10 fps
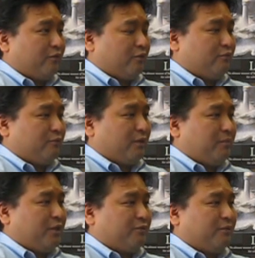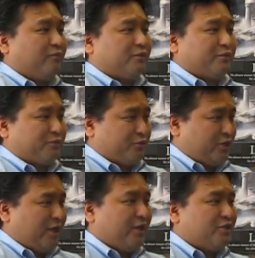they're doing a major infrastructure
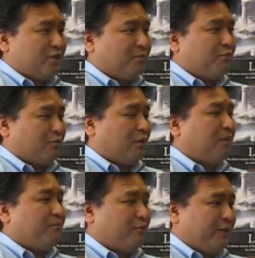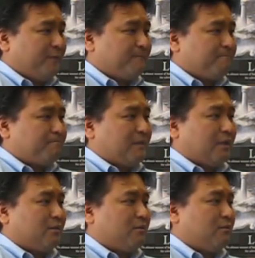change up or upgrade,
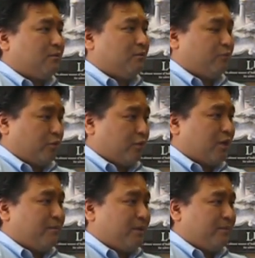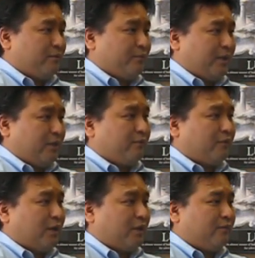that we're going to come in between 8 to
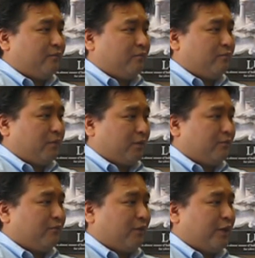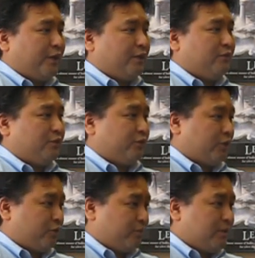5, Monday through Friday, you need to
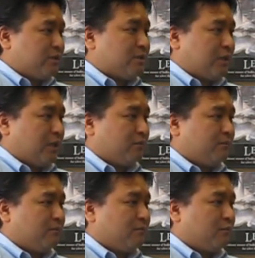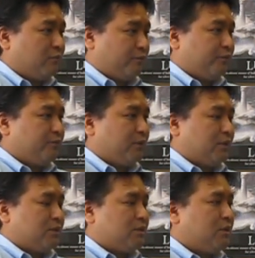shut your business down when we're doing
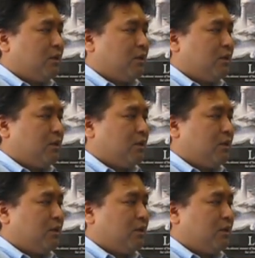this.